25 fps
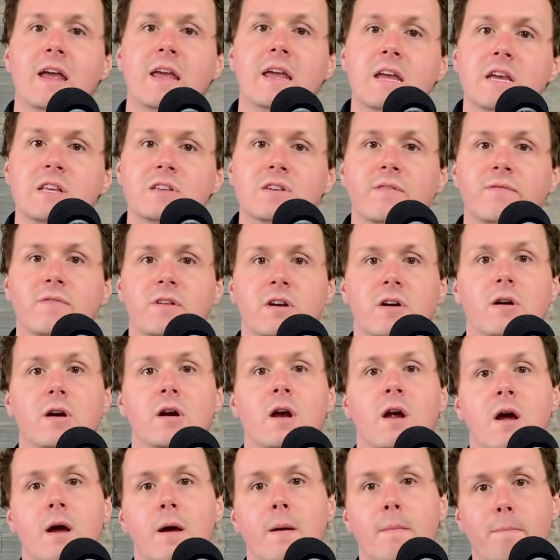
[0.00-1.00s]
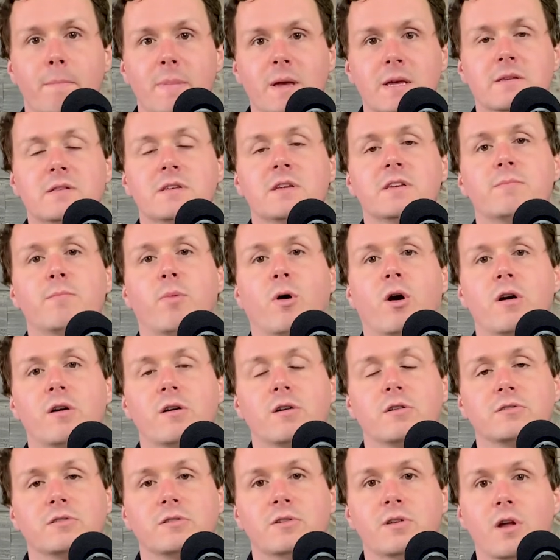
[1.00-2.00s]
each of your business
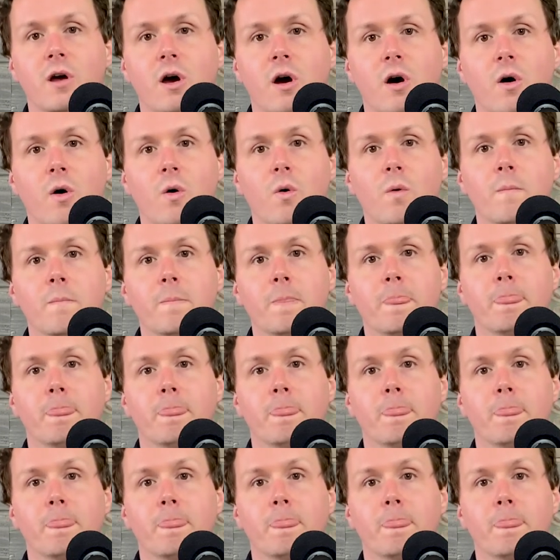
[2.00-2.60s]
partners know